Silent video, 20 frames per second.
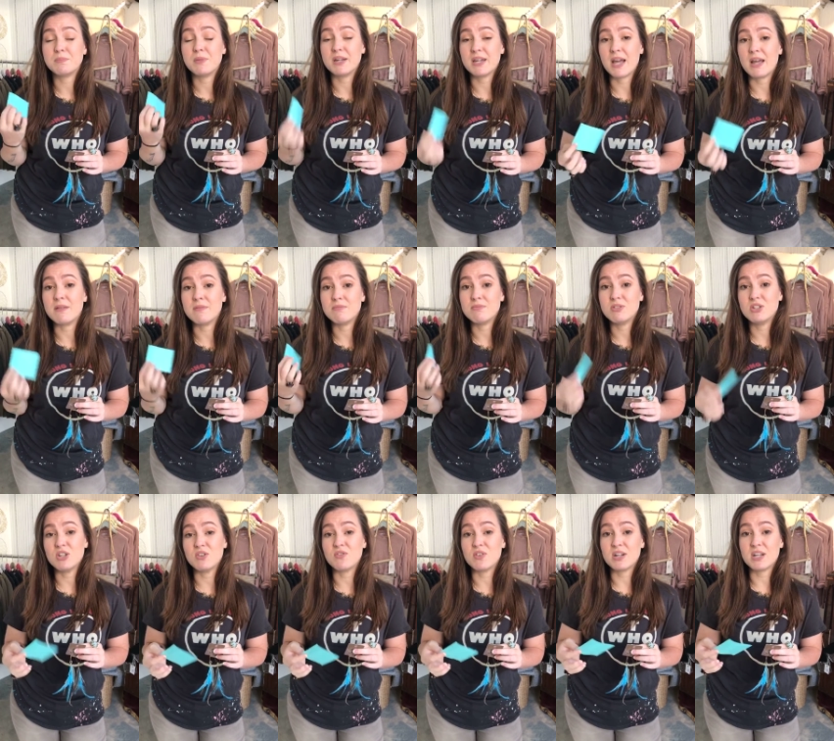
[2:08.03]
Again,
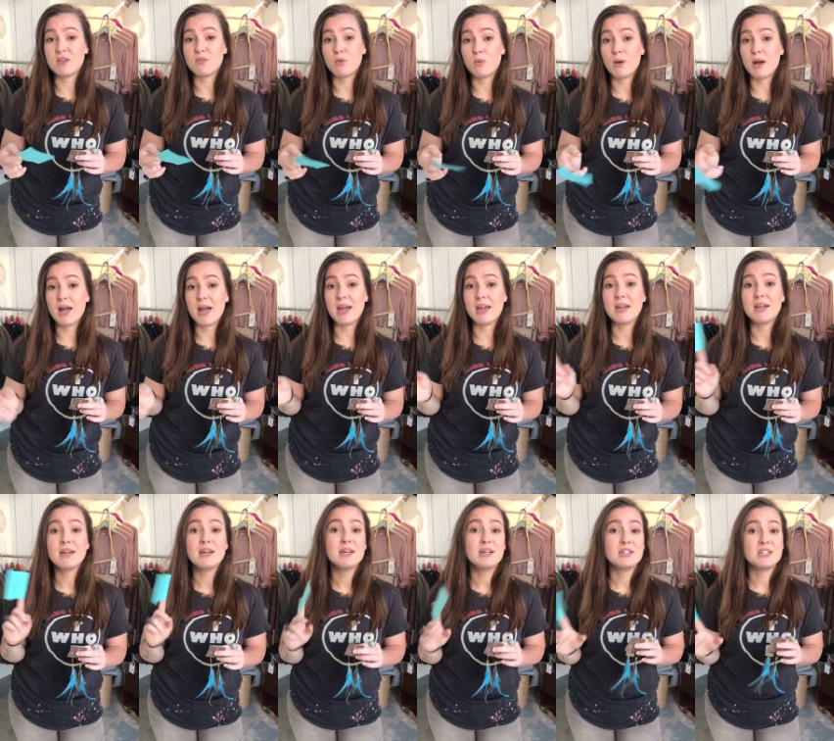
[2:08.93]
different giveaway,
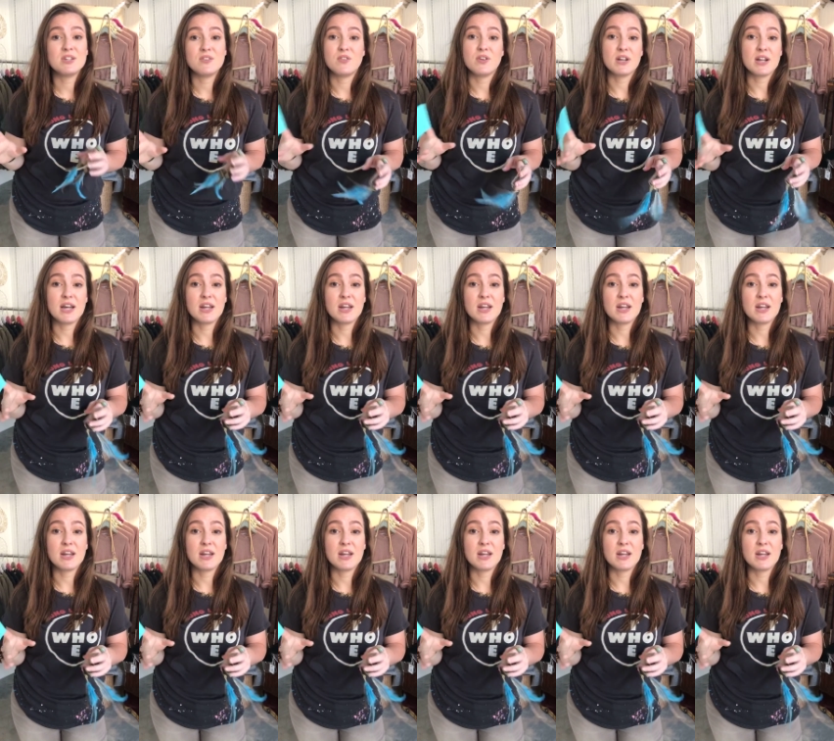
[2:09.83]
different